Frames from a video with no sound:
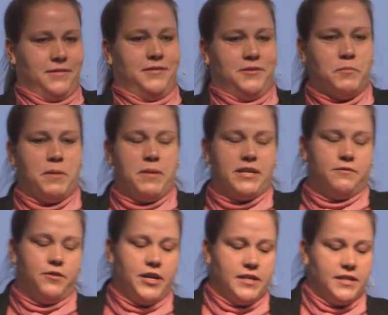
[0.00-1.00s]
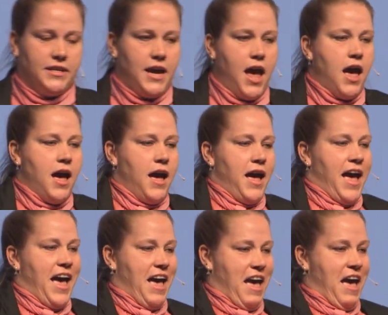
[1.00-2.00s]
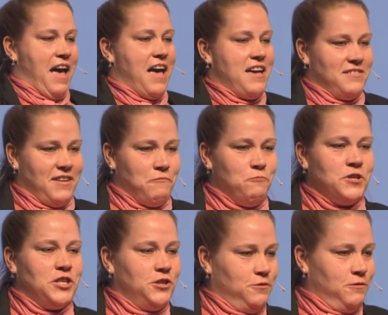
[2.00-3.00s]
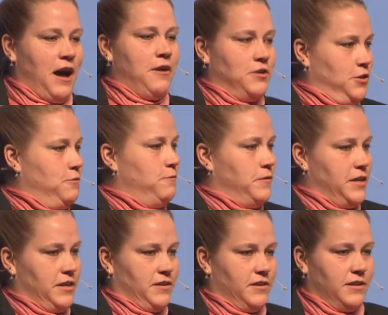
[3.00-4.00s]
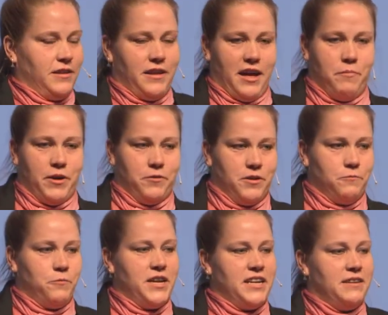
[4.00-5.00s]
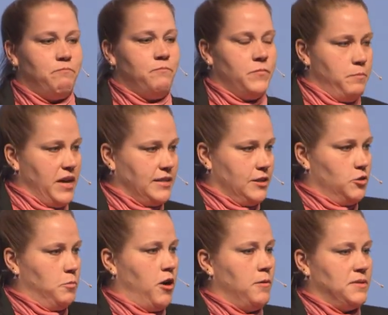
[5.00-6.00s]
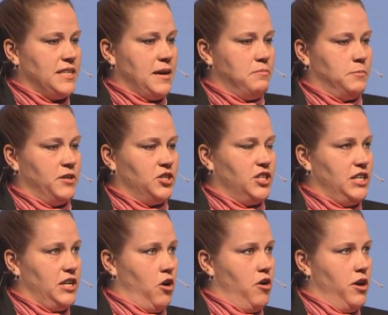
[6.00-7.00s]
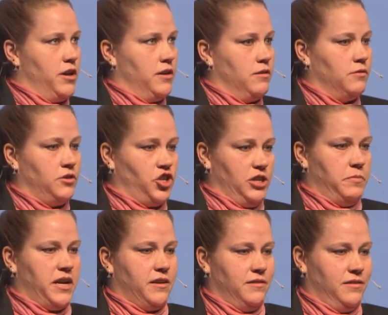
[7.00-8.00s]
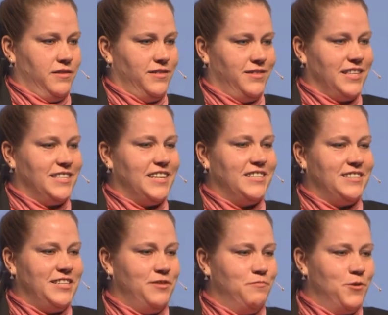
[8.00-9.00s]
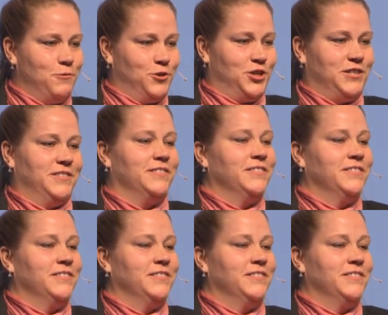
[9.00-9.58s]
My best friend. How do you feel about it when the message pops up, especially on Gmail, that says the emotion